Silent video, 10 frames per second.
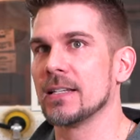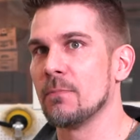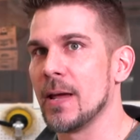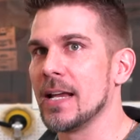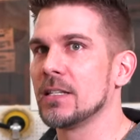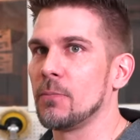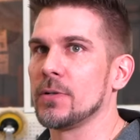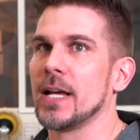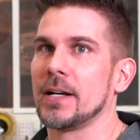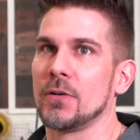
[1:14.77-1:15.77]
is made to
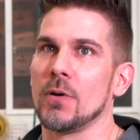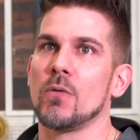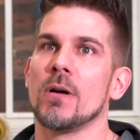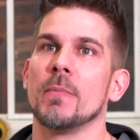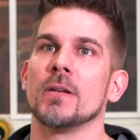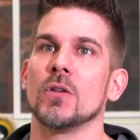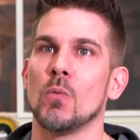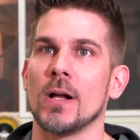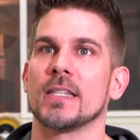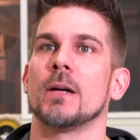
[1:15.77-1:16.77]
protect your equipment, you
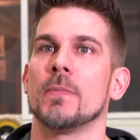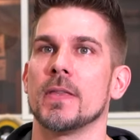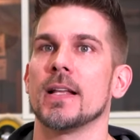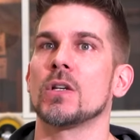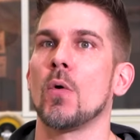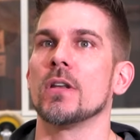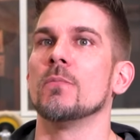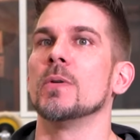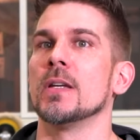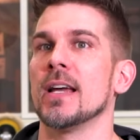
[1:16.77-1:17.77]
want something that's going to
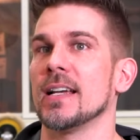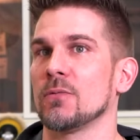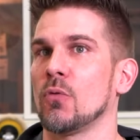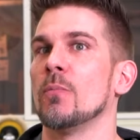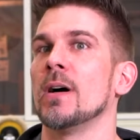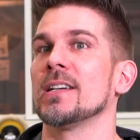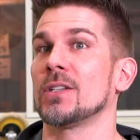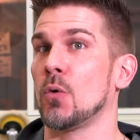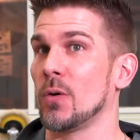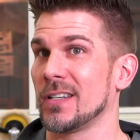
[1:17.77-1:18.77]
be as
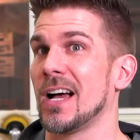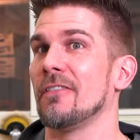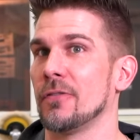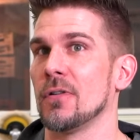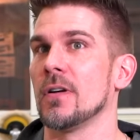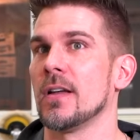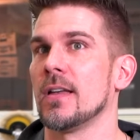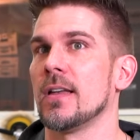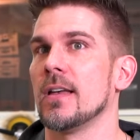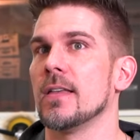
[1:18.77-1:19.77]
robust or tougher
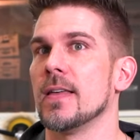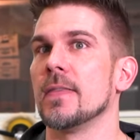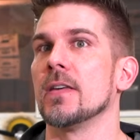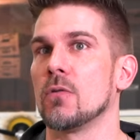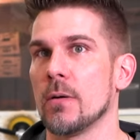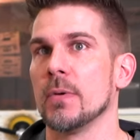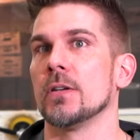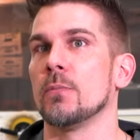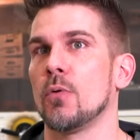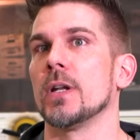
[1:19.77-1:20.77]
than the equipment
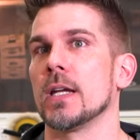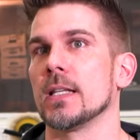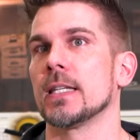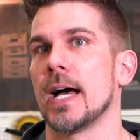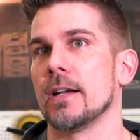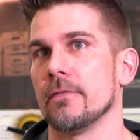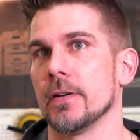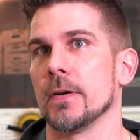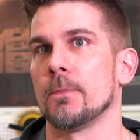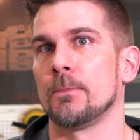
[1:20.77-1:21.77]
you're putting inside of
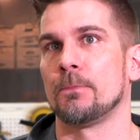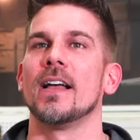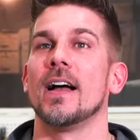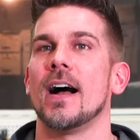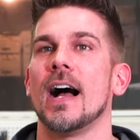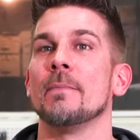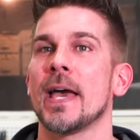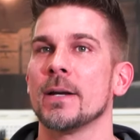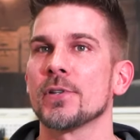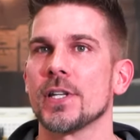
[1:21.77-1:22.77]
it. I'm
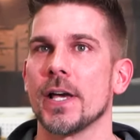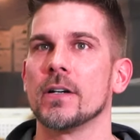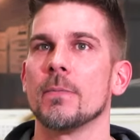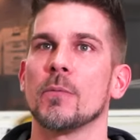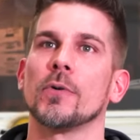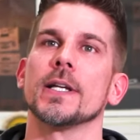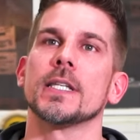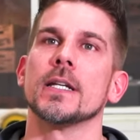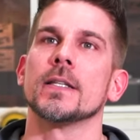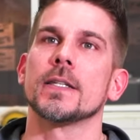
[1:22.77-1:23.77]
Adam Schneider. I'm the
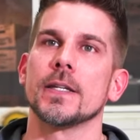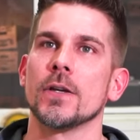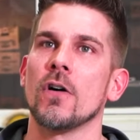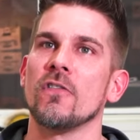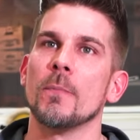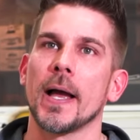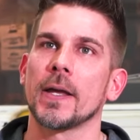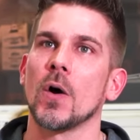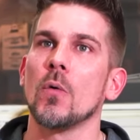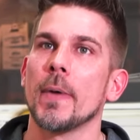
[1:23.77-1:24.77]
president and CEO of
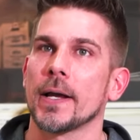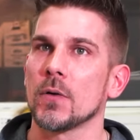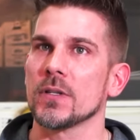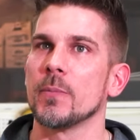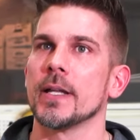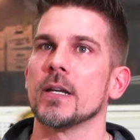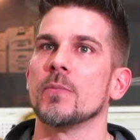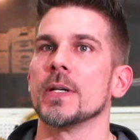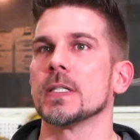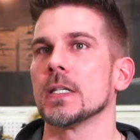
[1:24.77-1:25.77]
MEKCO. MEKCO has been in
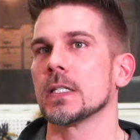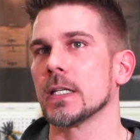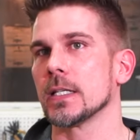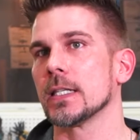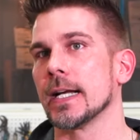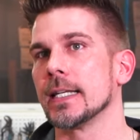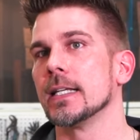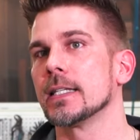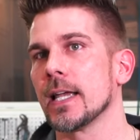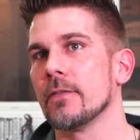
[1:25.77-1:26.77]
business since
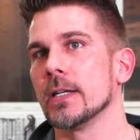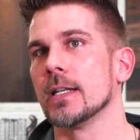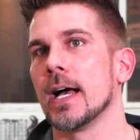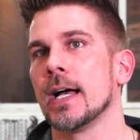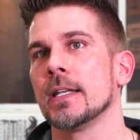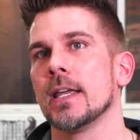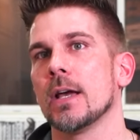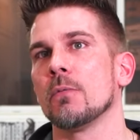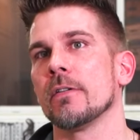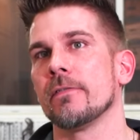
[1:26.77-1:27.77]
1979,
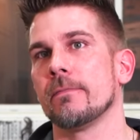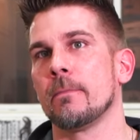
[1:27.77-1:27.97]
and we've